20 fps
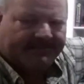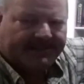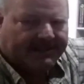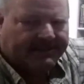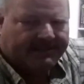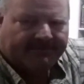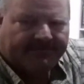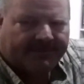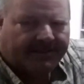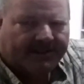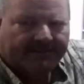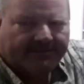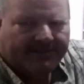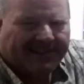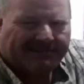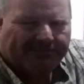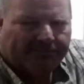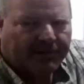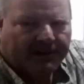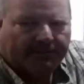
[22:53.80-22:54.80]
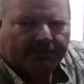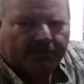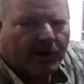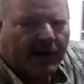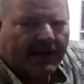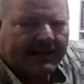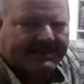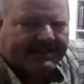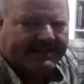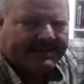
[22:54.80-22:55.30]
you can find for like putting
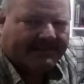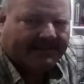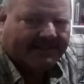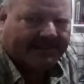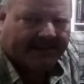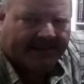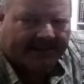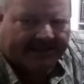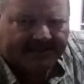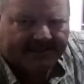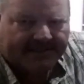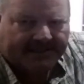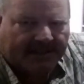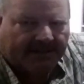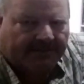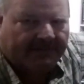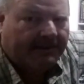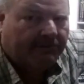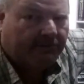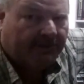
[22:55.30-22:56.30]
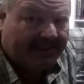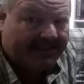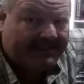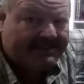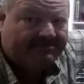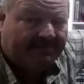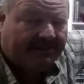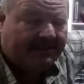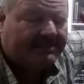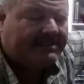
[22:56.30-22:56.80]
prices on things and stuff. Anyway,
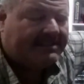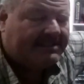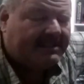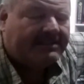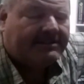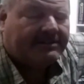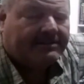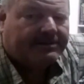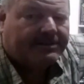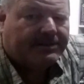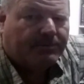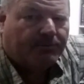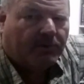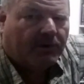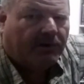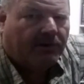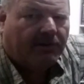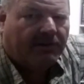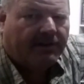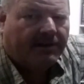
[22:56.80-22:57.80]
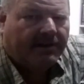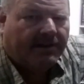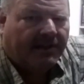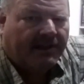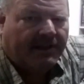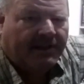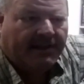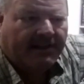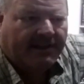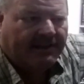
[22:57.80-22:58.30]
these round stickers were on
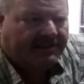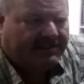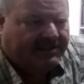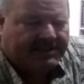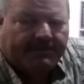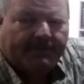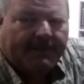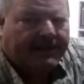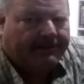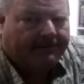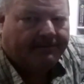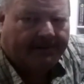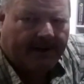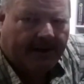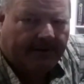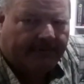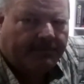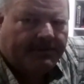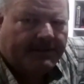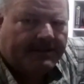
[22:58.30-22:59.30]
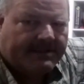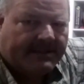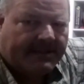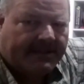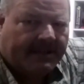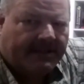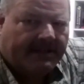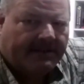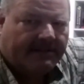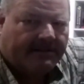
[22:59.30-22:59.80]
just about every piece of
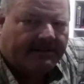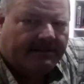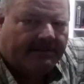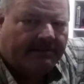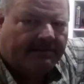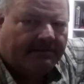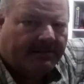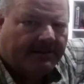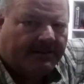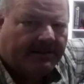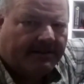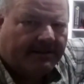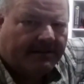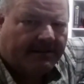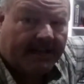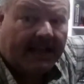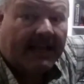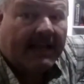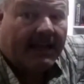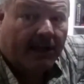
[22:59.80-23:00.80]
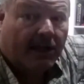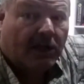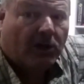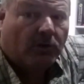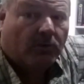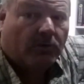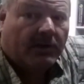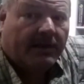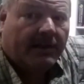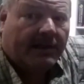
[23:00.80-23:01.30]
gear the guy
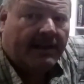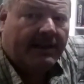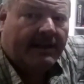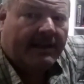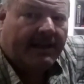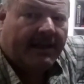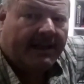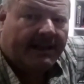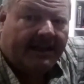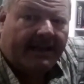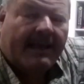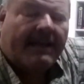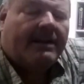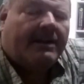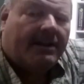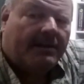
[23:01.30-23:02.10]
owned, and they had a